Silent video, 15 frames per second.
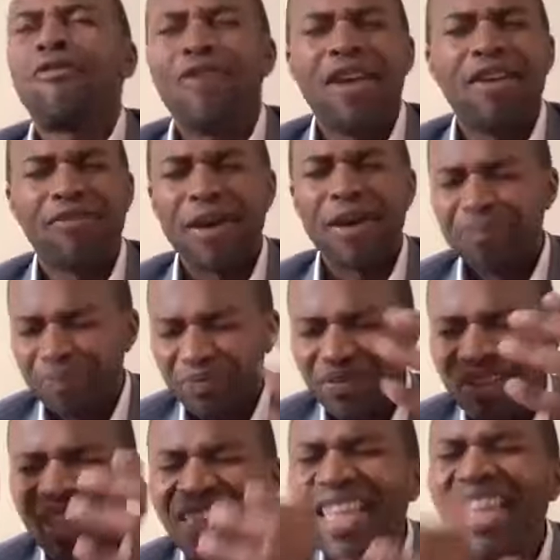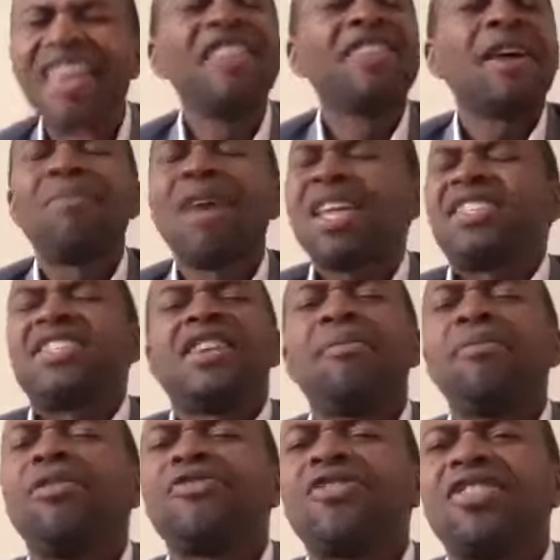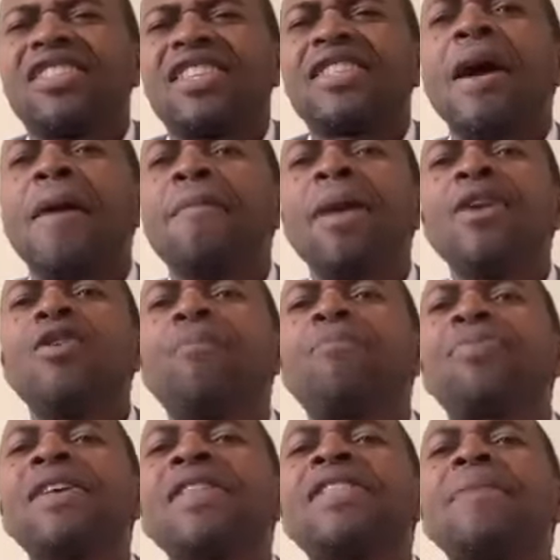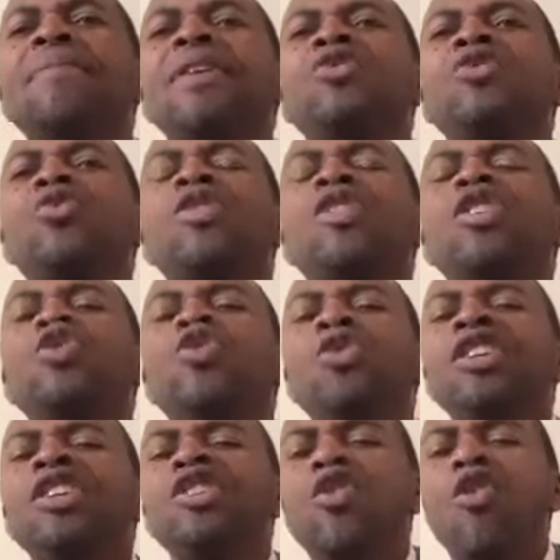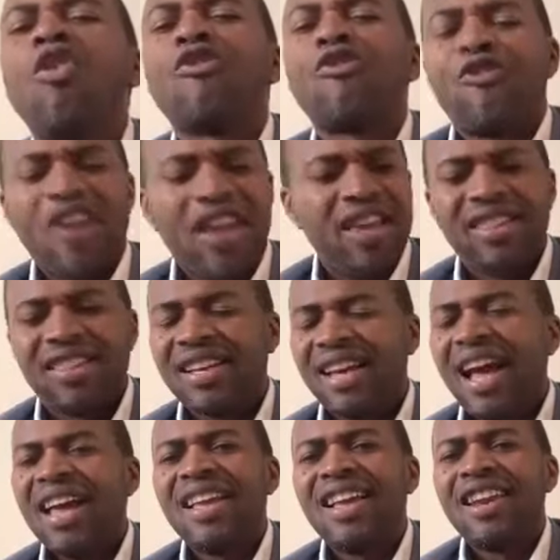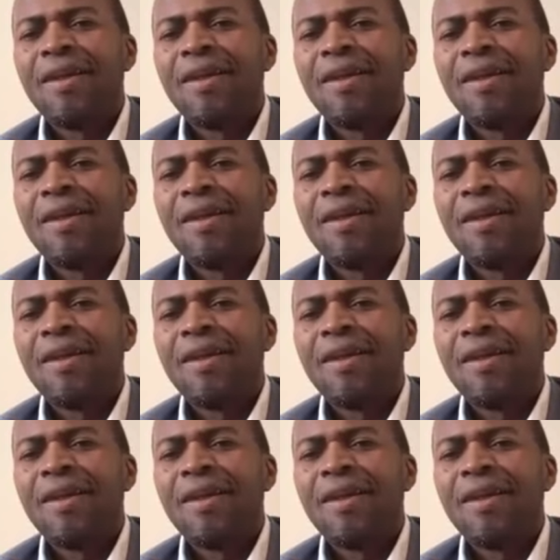favor. In the mighty name of Jesus, may you bring them into the unity of faith, Kaya